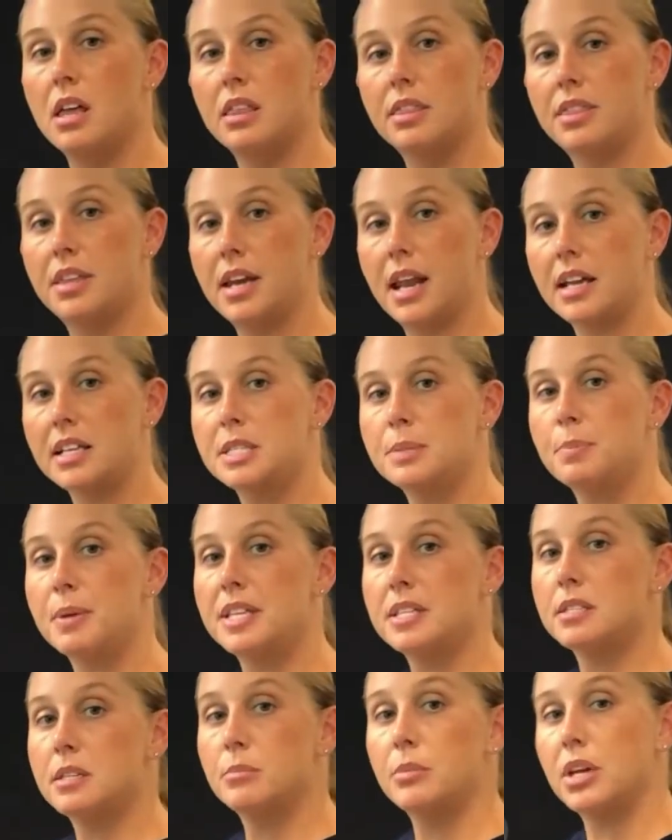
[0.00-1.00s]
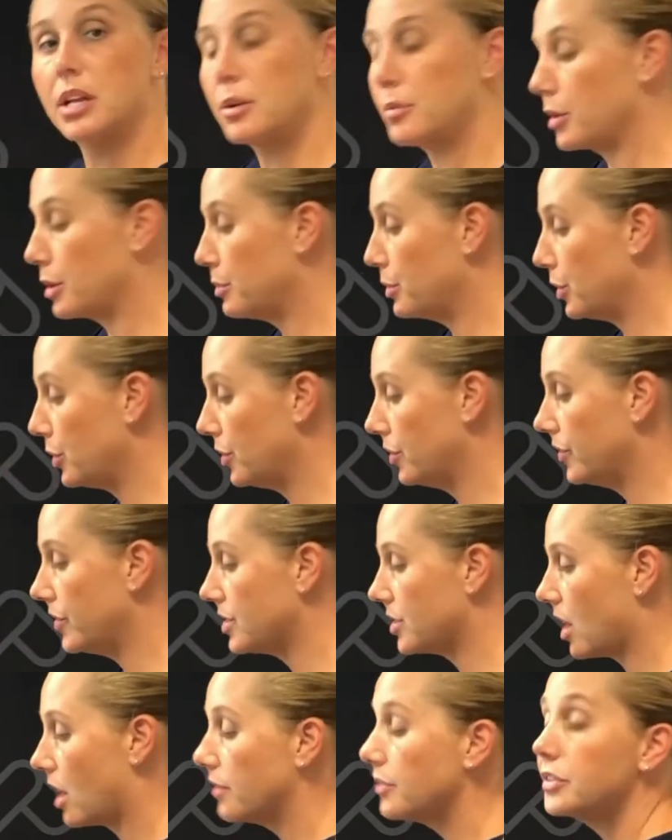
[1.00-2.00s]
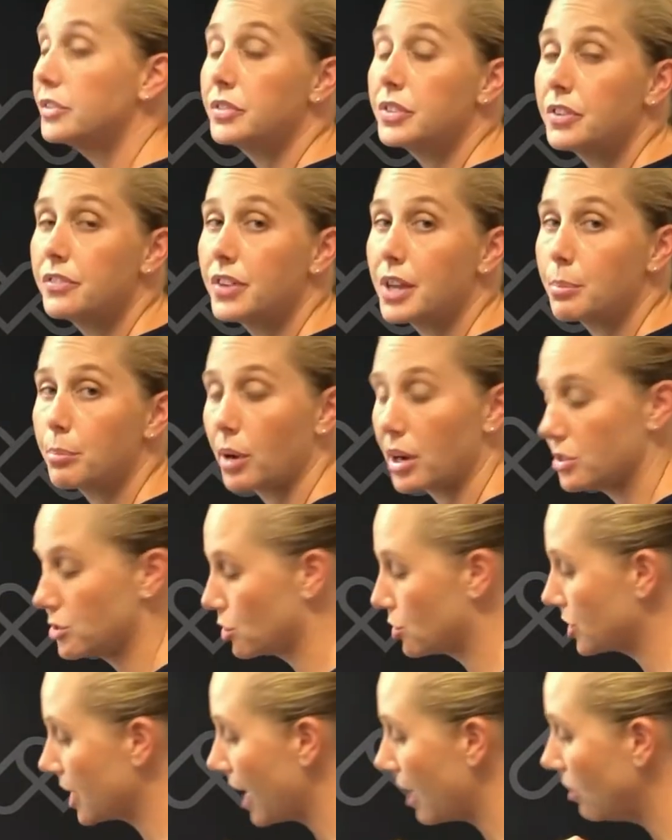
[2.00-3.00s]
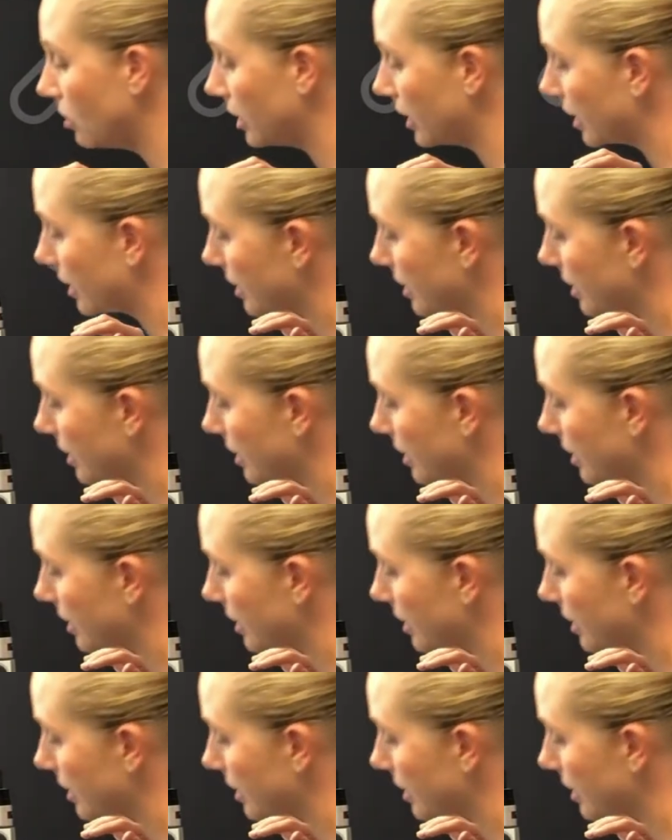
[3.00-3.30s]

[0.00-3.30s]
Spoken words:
The next piece I'm going to remove is off of the vaporizer's outlet